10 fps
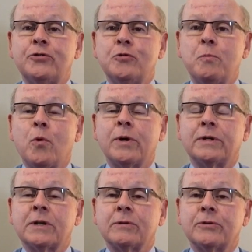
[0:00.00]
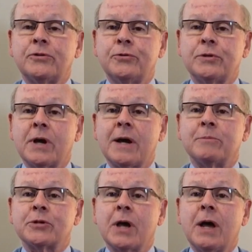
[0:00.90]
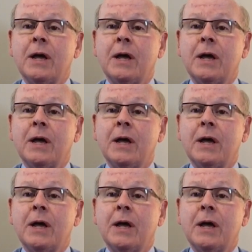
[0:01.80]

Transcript: 2.2 times.